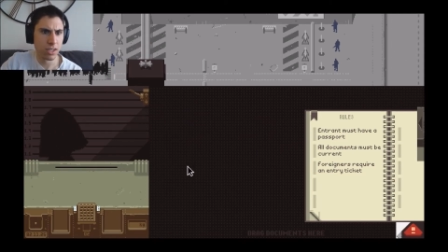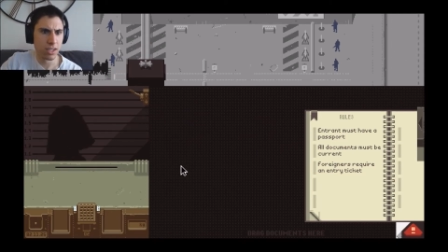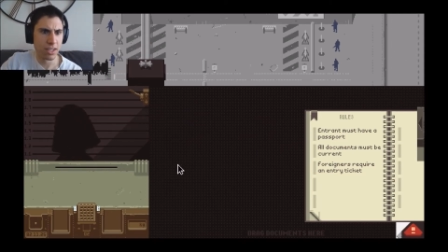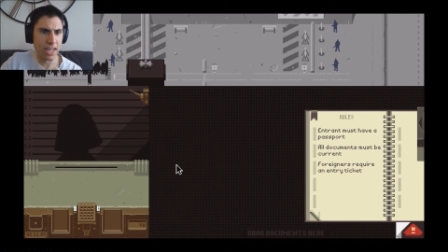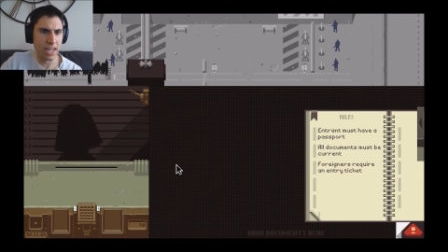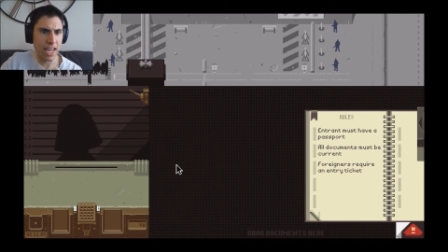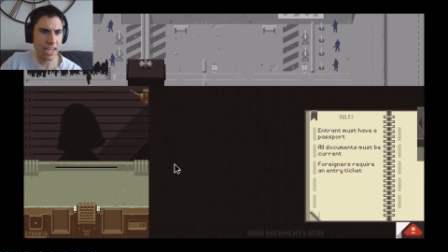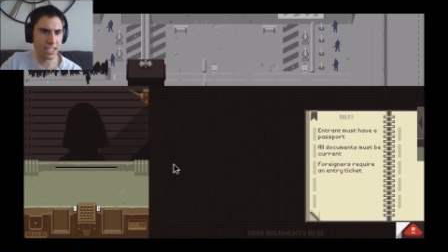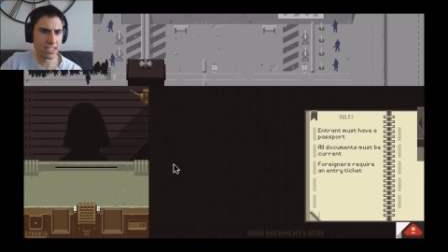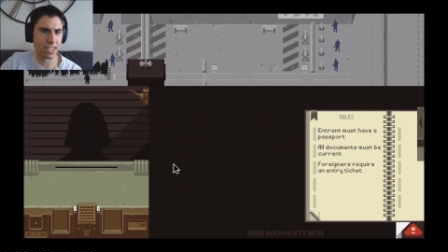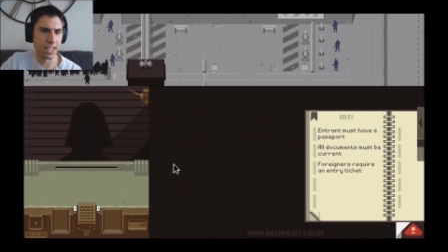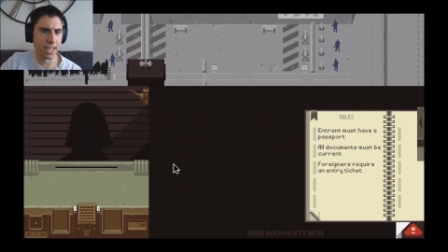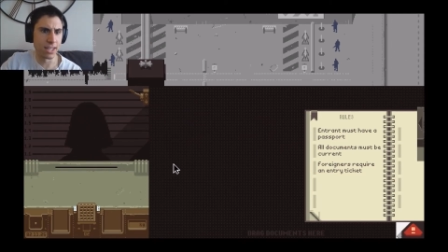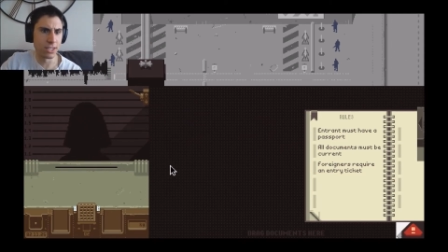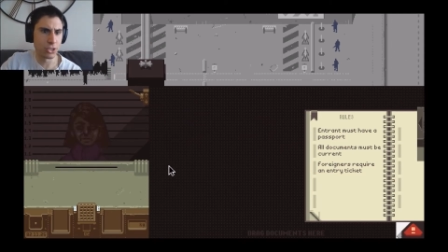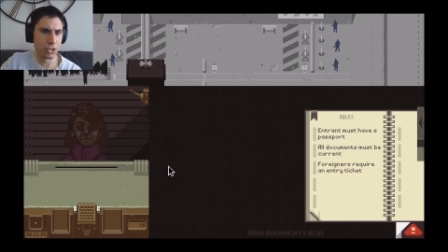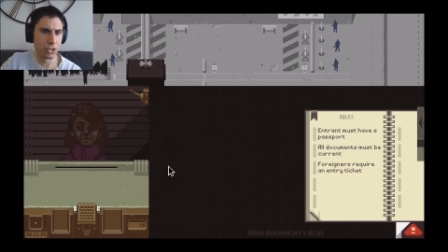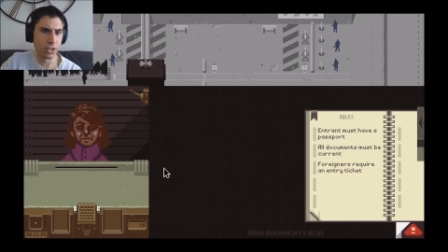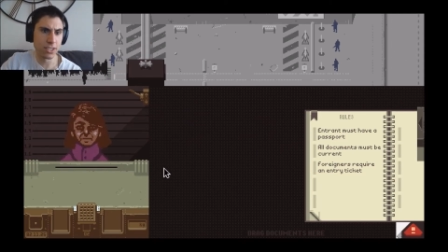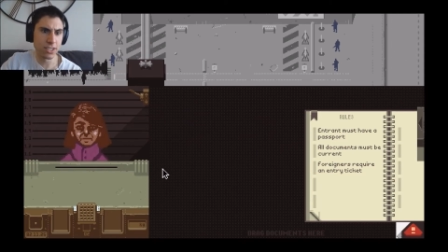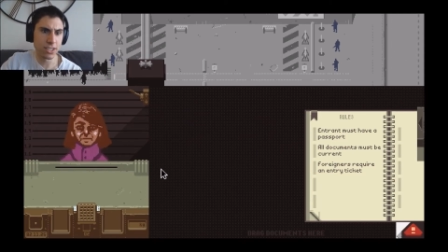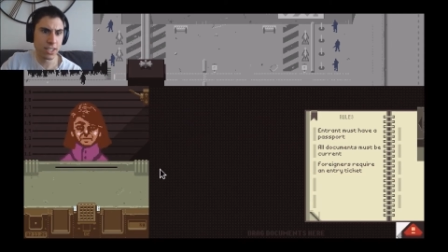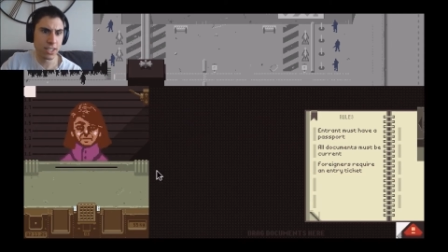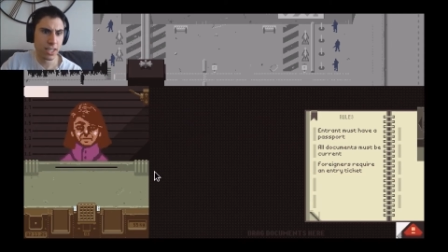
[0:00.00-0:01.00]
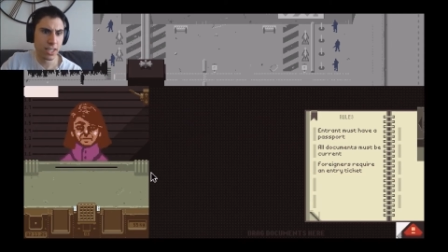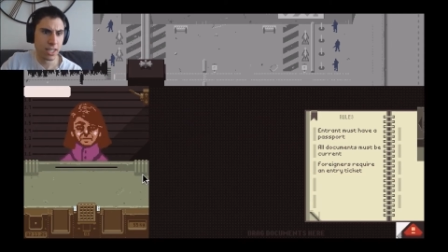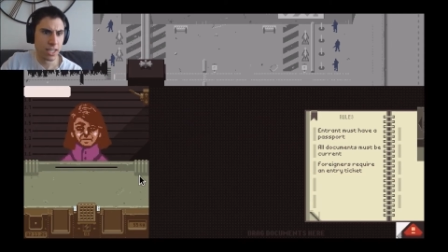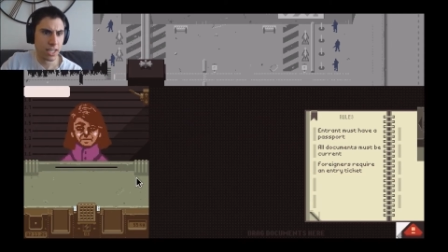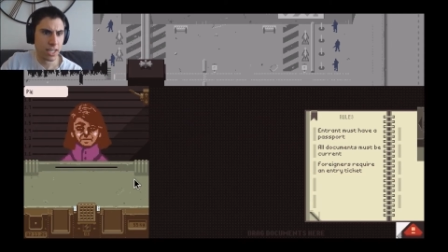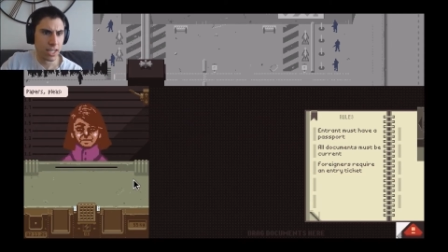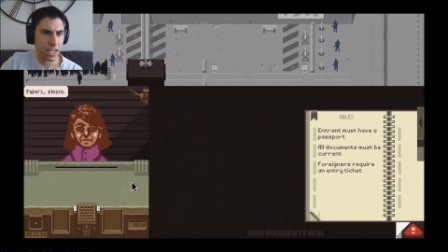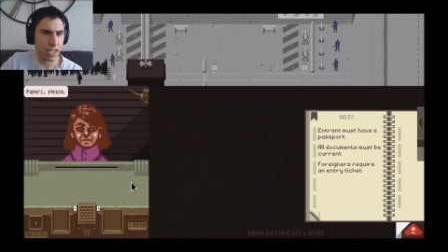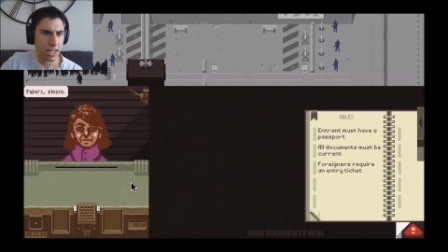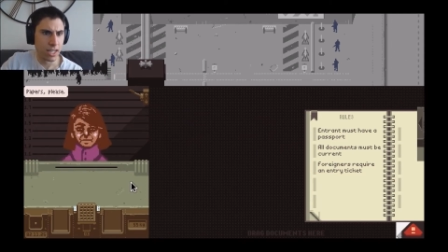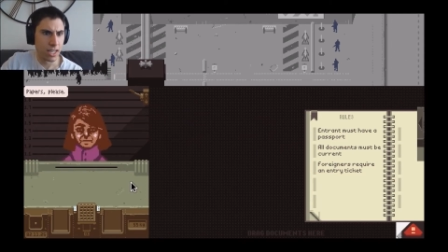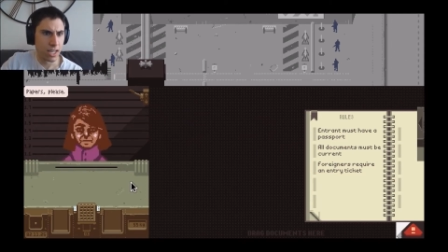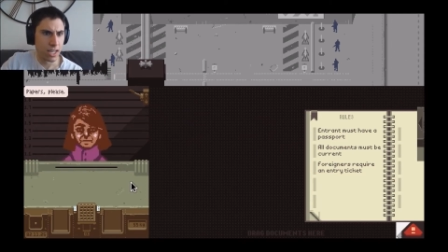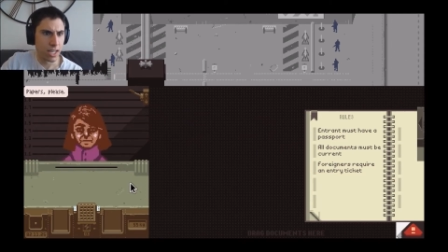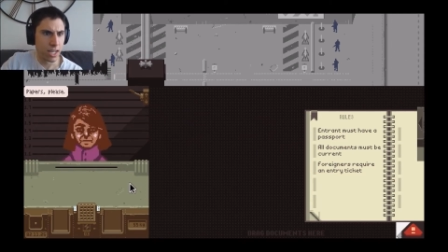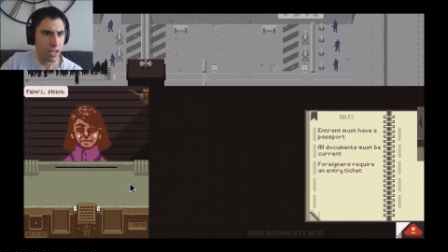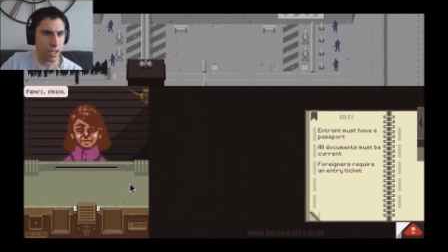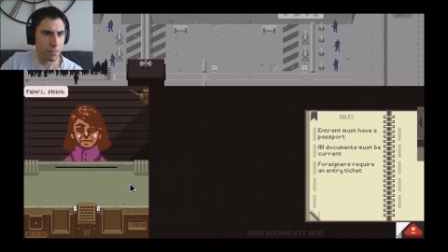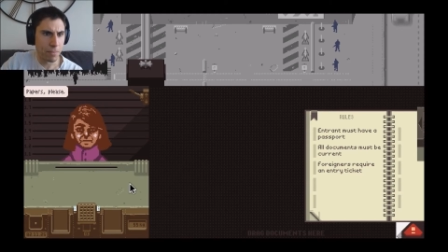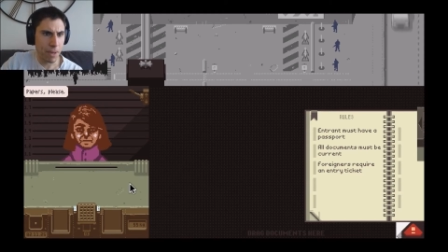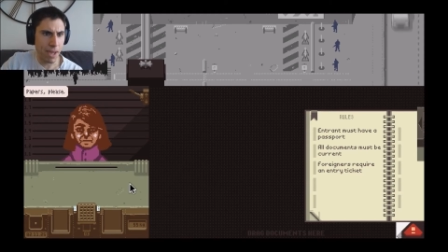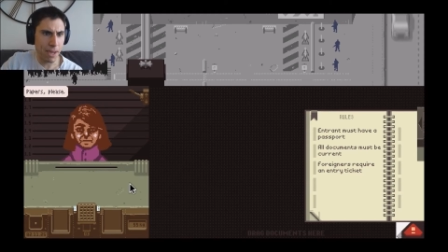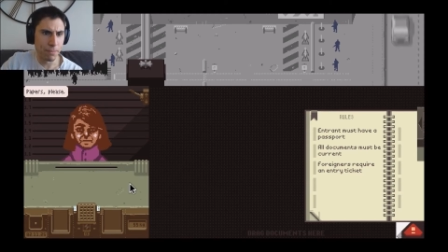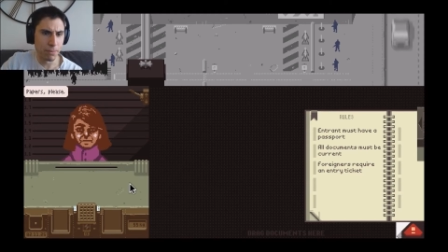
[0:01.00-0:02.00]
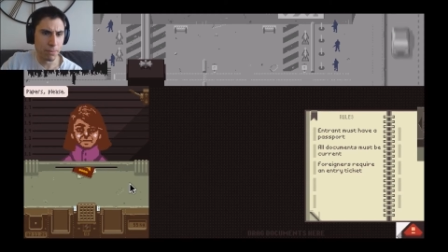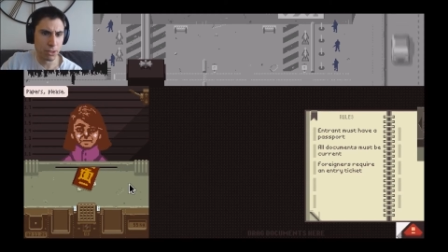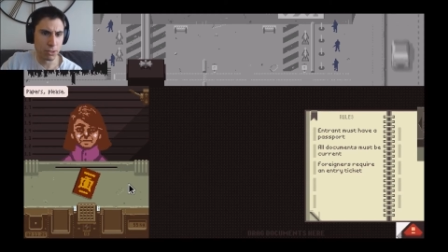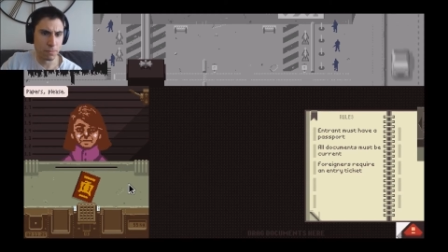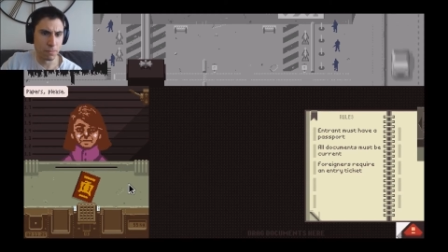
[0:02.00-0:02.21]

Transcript: Next entrant. Papers,